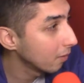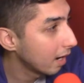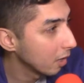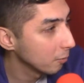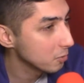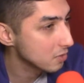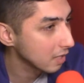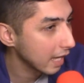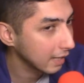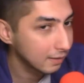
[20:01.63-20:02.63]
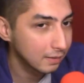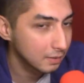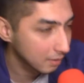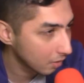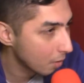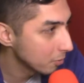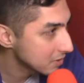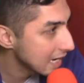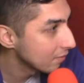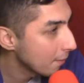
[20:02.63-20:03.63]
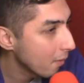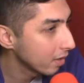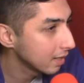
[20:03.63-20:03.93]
I almost gave up on it